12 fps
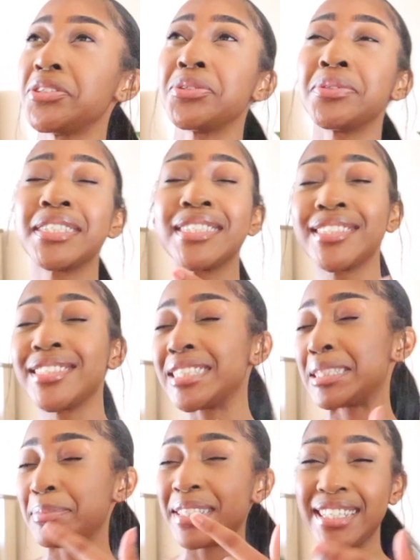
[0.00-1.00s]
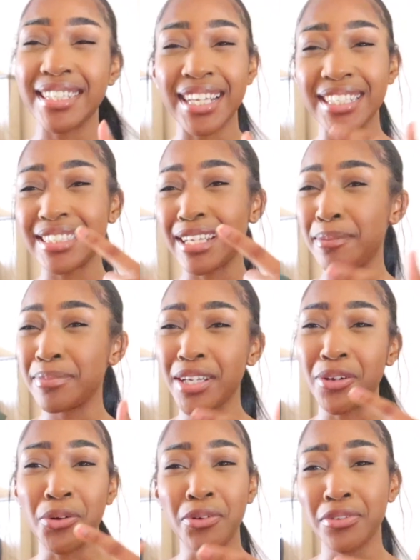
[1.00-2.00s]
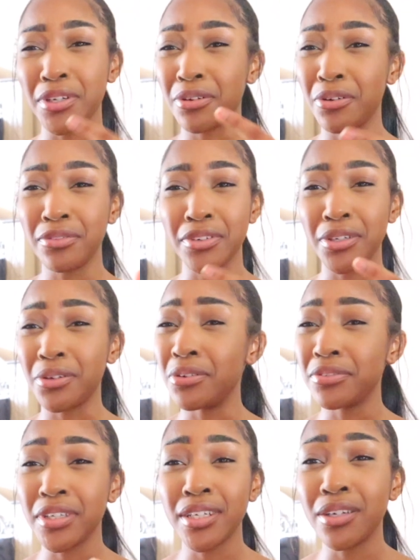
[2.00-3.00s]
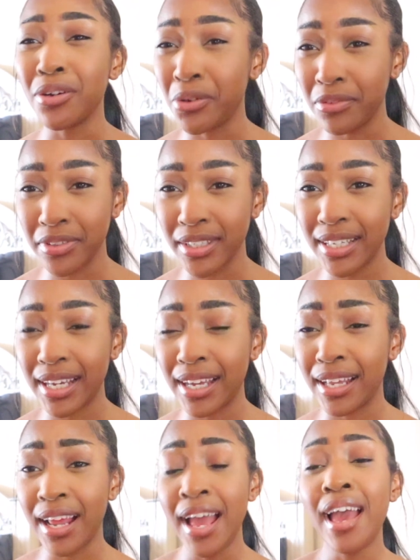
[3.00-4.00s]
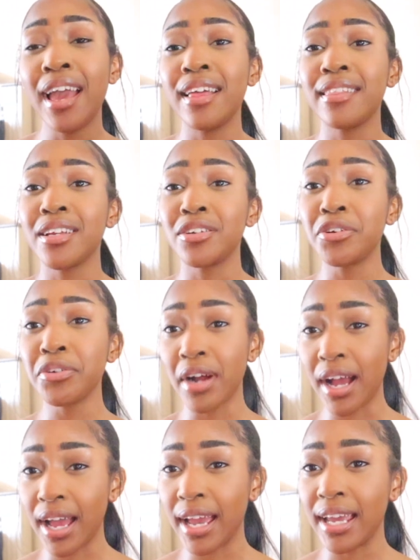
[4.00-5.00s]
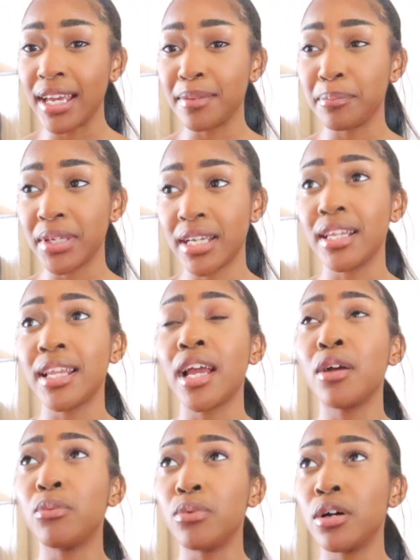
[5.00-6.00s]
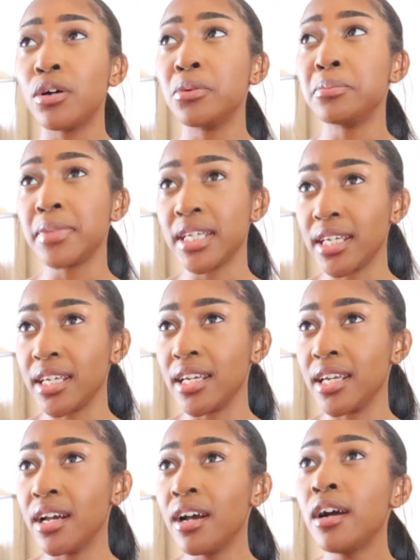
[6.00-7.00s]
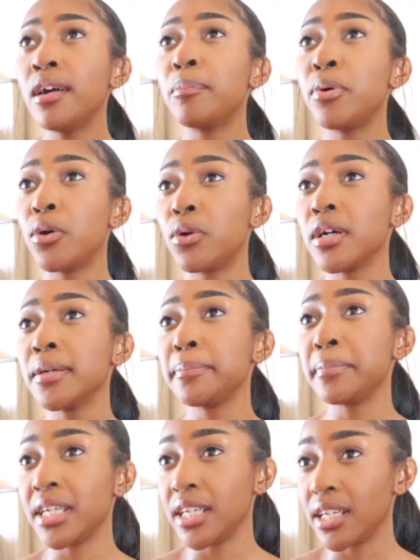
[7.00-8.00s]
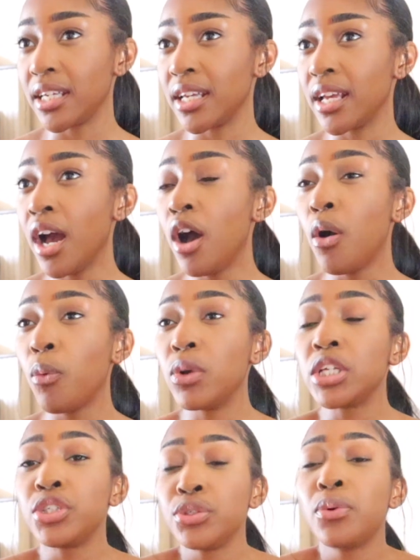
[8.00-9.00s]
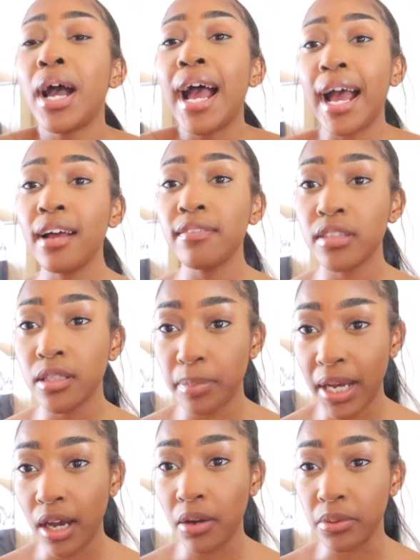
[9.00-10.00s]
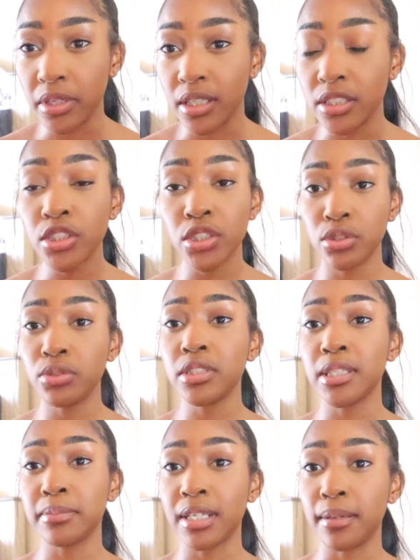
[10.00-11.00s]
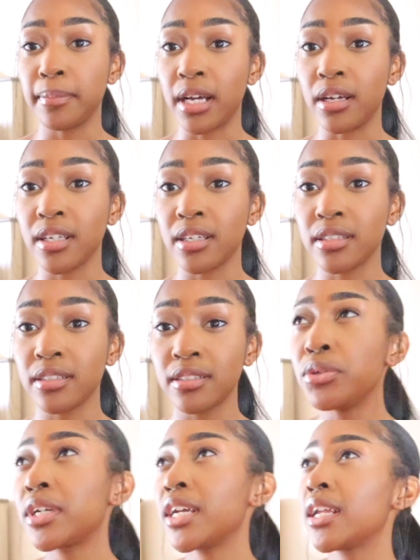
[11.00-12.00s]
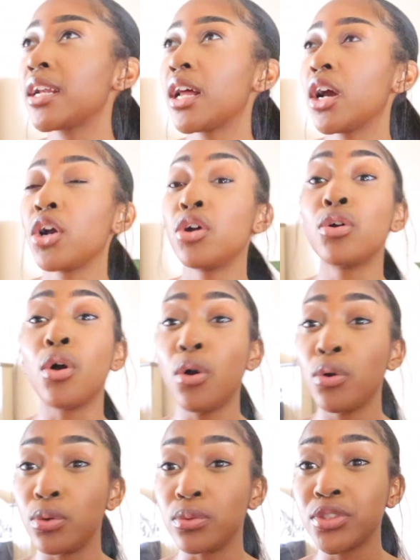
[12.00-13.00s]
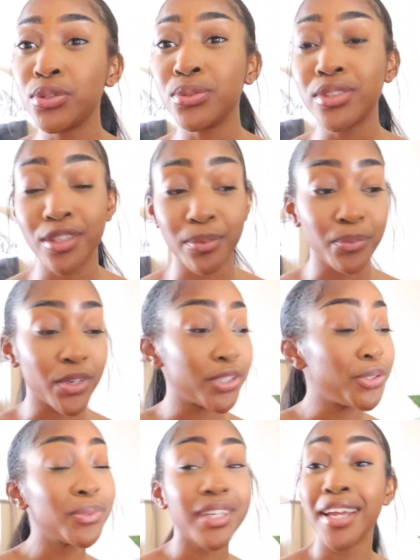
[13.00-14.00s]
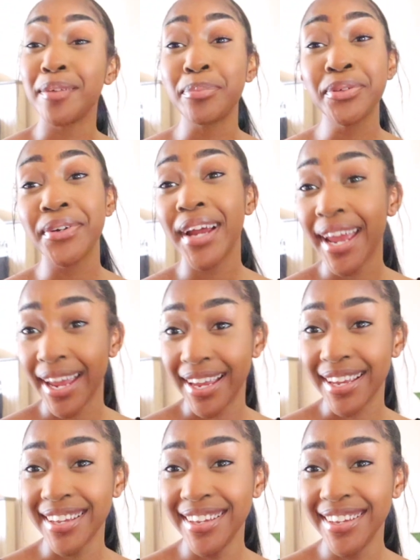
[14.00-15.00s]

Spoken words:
doing is just speaking that same thing over and over and over and over again, and then crying and being like, woe me, poor me, when you have the power to do something about it. You can go to someone, you can pray